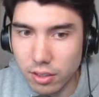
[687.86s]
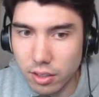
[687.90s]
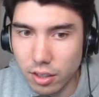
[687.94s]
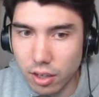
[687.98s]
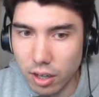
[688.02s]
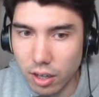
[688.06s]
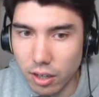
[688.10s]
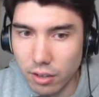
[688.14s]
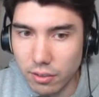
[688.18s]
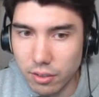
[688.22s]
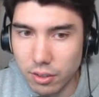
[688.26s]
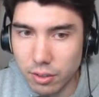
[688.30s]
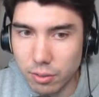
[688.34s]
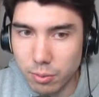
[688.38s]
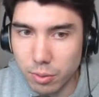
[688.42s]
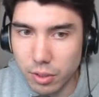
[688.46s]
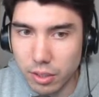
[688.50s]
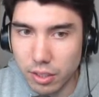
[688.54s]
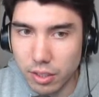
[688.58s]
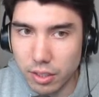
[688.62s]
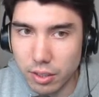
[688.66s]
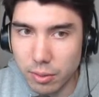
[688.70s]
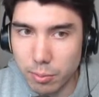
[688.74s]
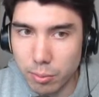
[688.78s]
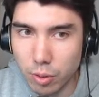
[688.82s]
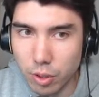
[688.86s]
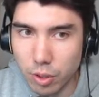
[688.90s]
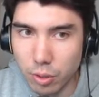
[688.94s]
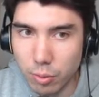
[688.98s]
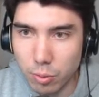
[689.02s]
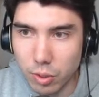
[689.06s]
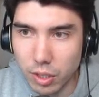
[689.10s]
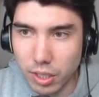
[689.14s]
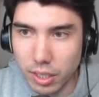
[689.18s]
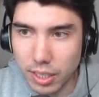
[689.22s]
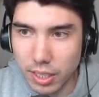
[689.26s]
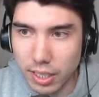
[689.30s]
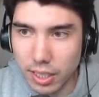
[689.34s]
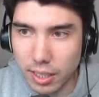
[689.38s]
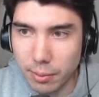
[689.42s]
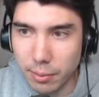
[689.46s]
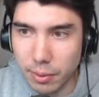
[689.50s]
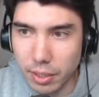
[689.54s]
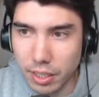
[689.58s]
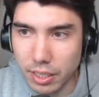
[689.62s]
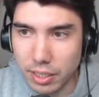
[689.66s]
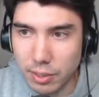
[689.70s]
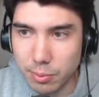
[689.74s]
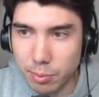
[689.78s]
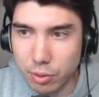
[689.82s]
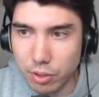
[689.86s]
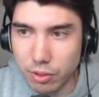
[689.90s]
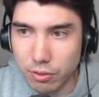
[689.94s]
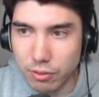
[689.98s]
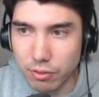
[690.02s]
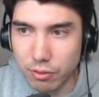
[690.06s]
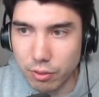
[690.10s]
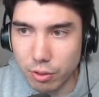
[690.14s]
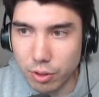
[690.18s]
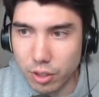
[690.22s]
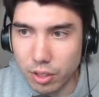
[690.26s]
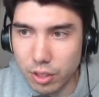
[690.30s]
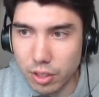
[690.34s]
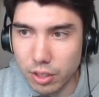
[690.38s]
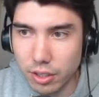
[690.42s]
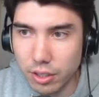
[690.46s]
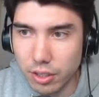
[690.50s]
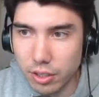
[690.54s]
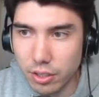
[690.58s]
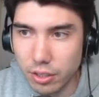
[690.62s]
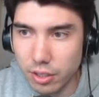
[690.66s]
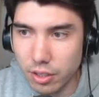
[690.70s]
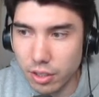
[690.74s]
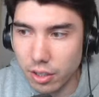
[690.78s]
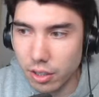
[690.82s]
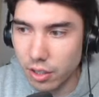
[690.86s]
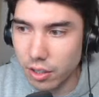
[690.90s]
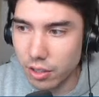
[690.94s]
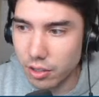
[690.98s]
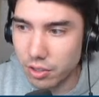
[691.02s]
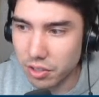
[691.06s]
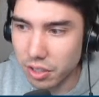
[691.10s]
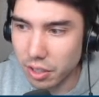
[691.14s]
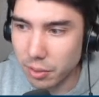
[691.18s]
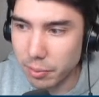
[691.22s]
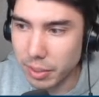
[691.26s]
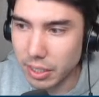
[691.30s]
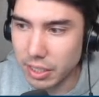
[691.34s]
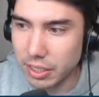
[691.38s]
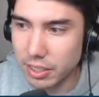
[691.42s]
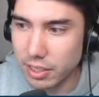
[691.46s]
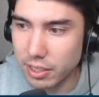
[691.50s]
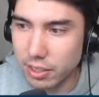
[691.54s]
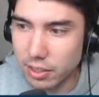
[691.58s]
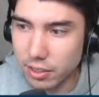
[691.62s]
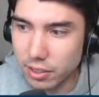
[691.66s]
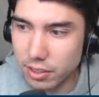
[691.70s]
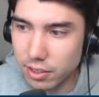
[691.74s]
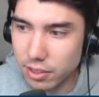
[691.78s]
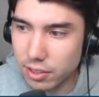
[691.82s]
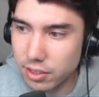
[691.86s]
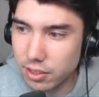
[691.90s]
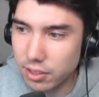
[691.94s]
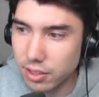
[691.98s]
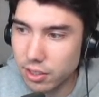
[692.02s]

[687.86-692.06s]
Harvard won their board 1 game against board 4, so that makes sense.